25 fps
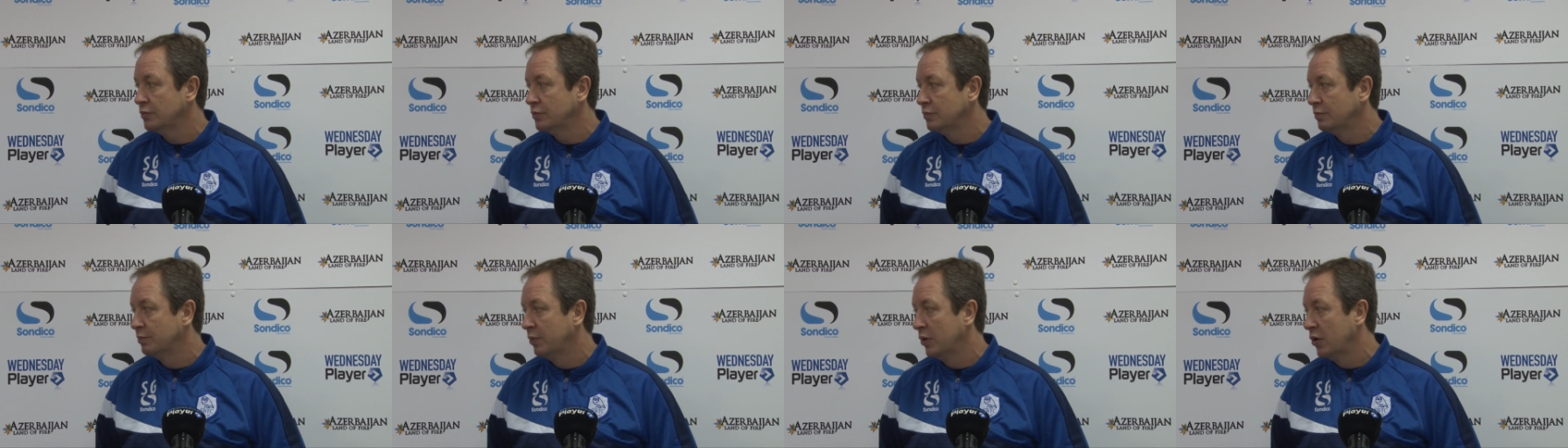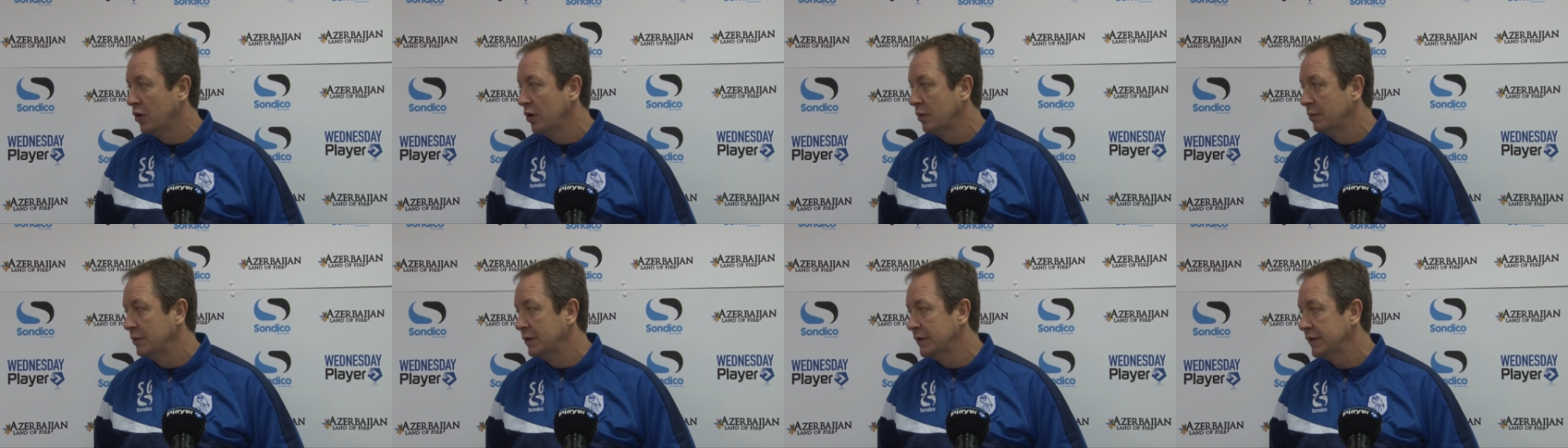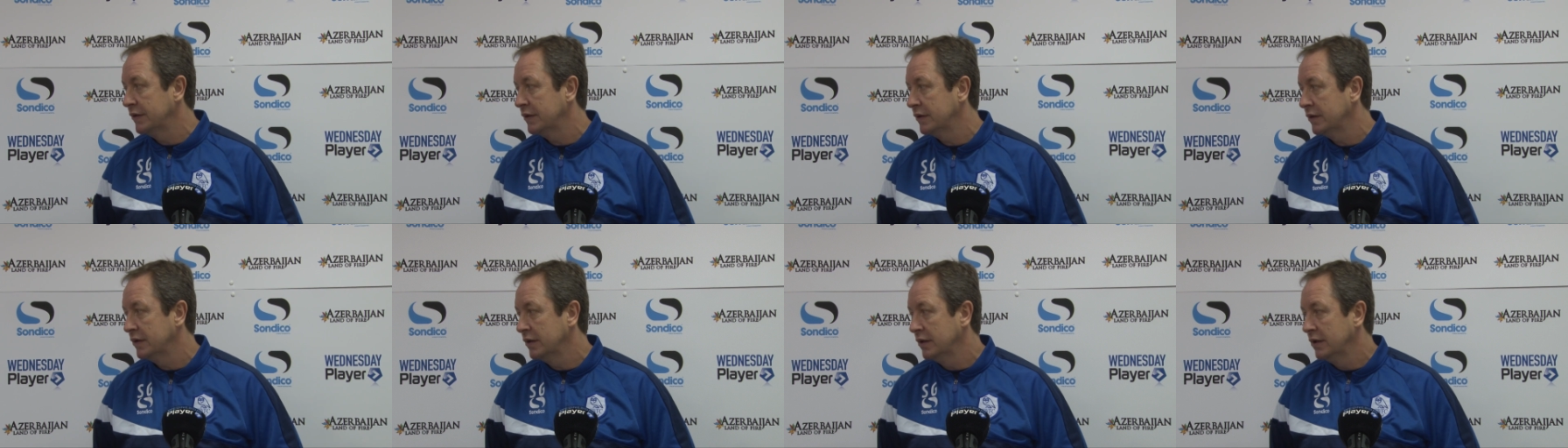
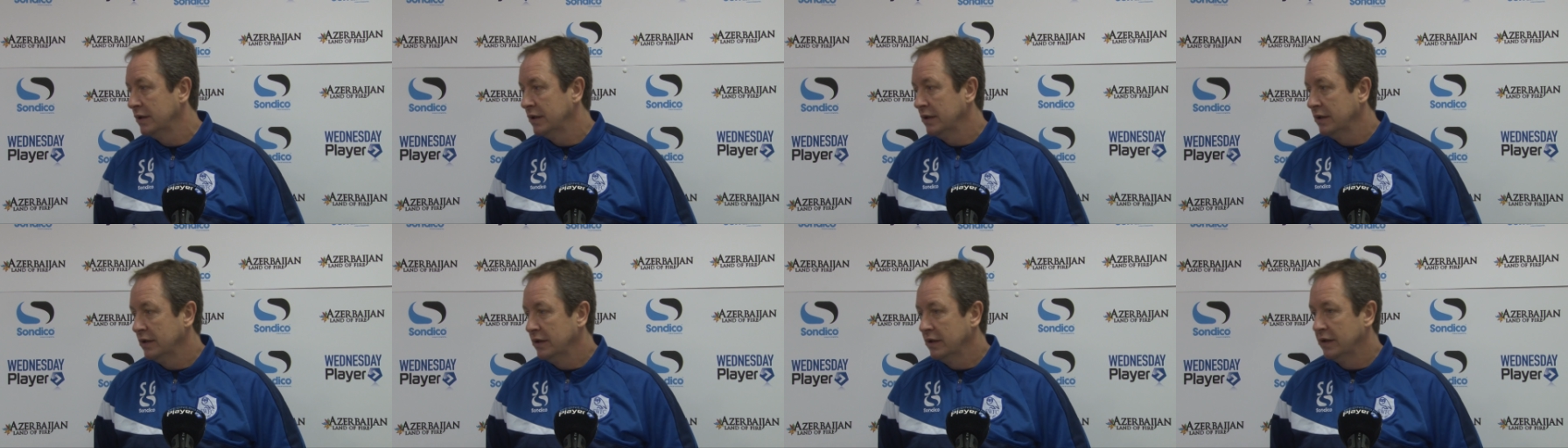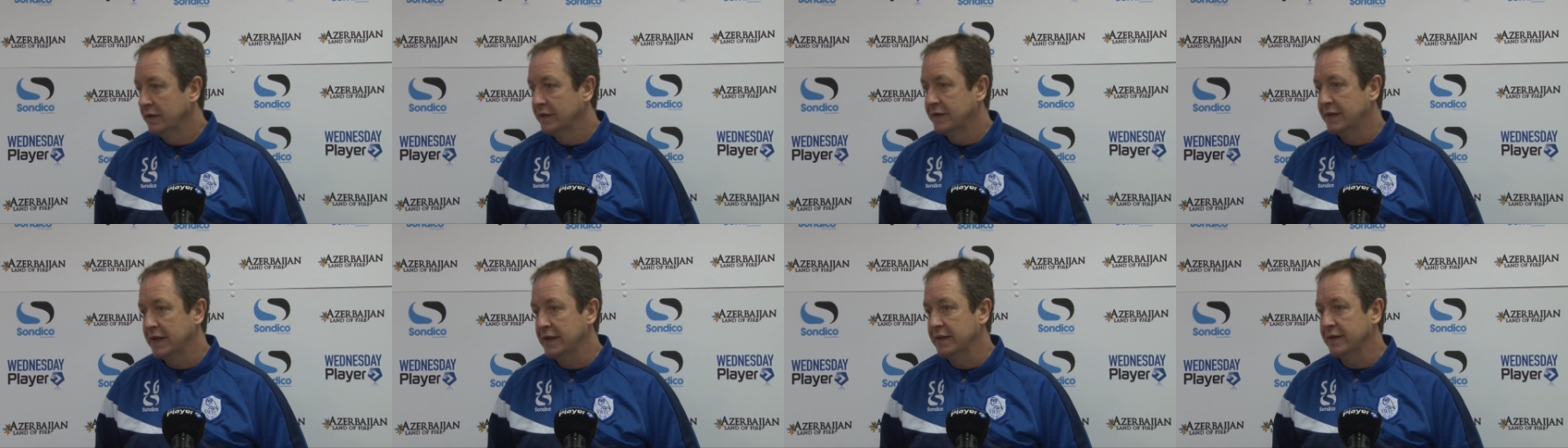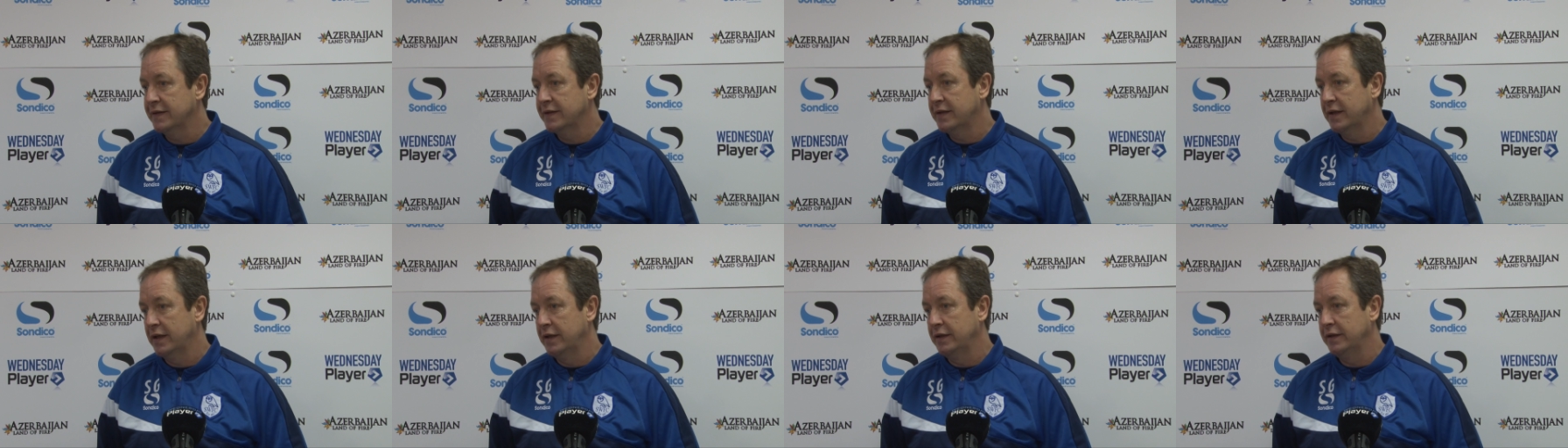Bournemouth, and
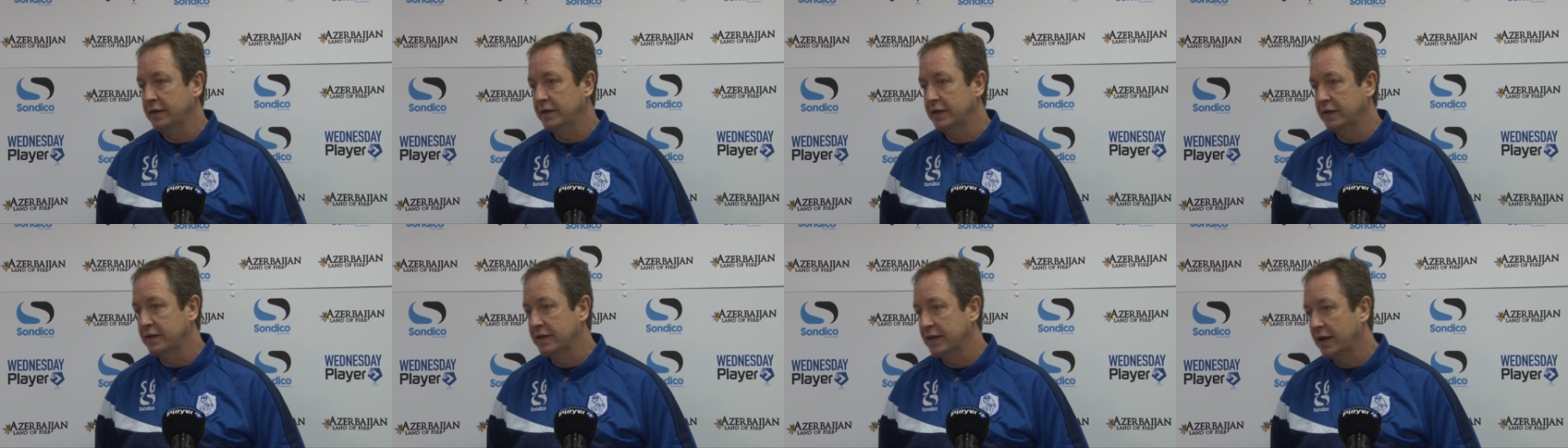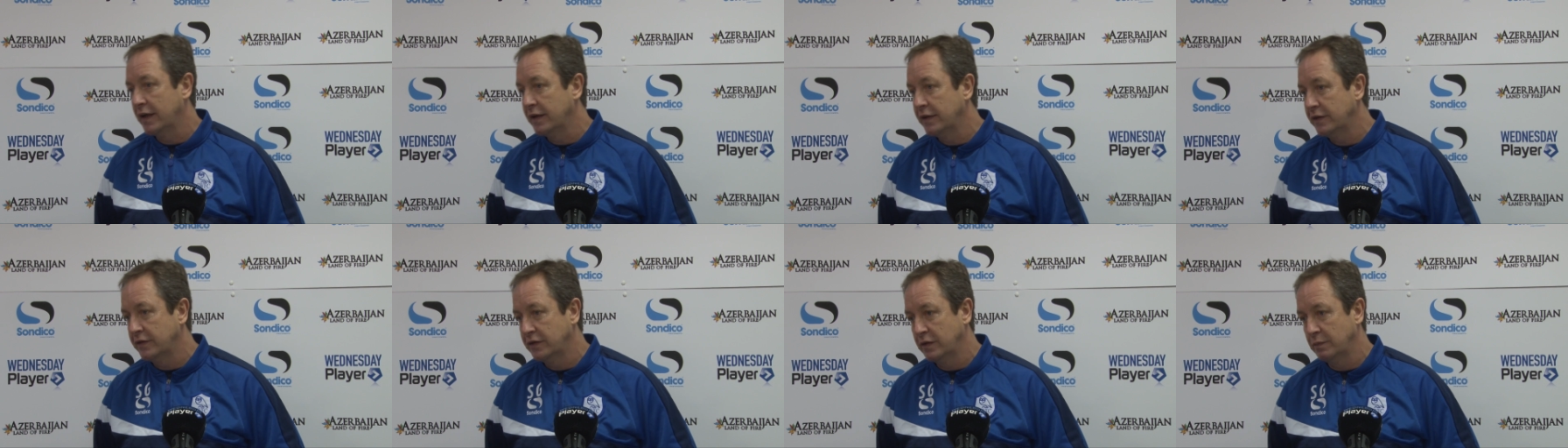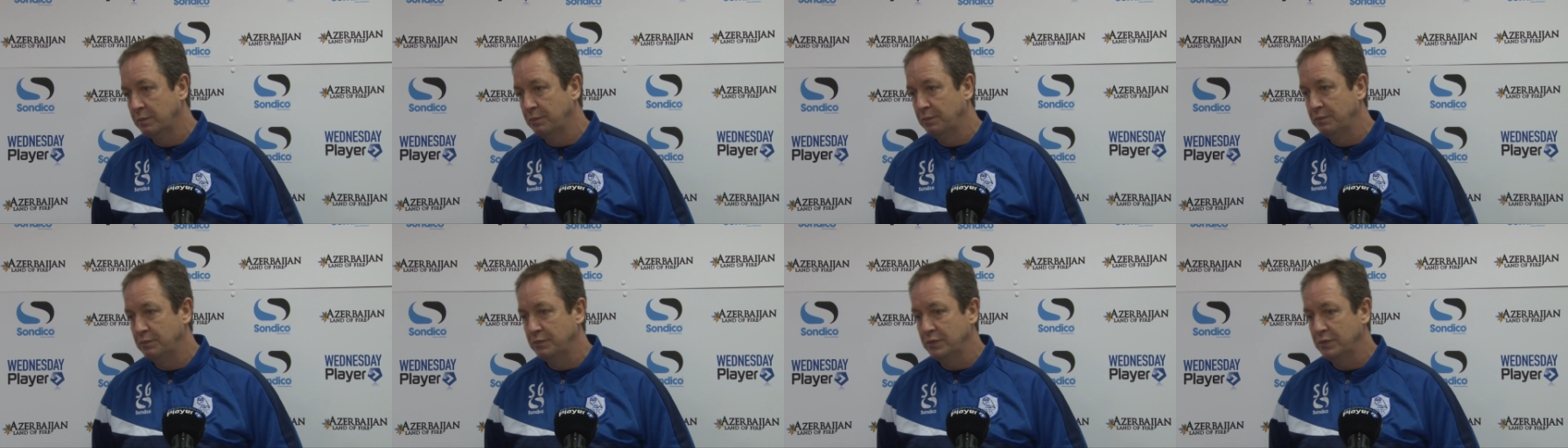since then he's decided to